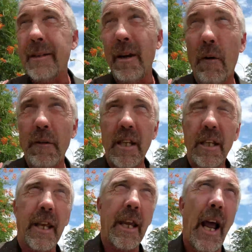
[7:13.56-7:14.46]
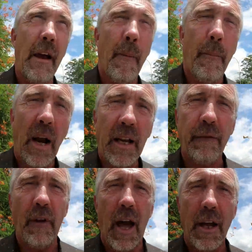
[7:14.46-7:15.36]
So obviously they're going to have a break
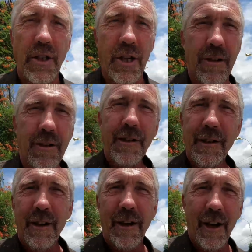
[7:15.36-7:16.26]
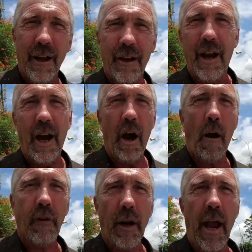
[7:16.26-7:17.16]
for lunch, and
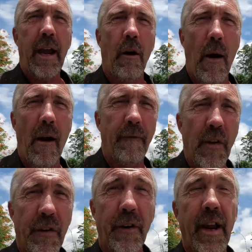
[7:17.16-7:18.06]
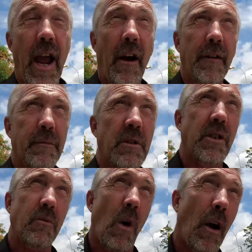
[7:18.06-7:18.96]
I've got to hang around for 3 hours,
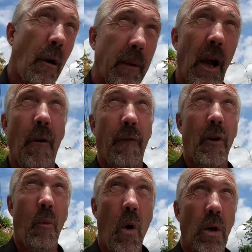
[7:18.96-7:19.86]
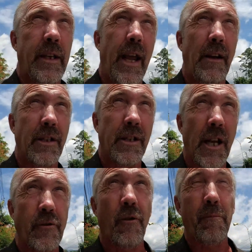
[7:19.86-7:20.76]
which is why I'm going for a walk down to
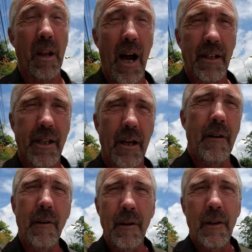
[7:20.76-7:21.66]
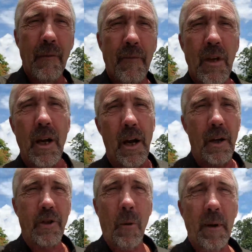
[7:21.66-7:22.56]
Central Plaza
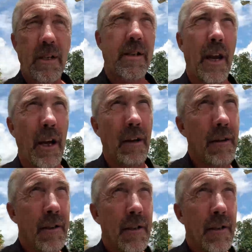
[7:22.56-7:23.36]
shopping centre.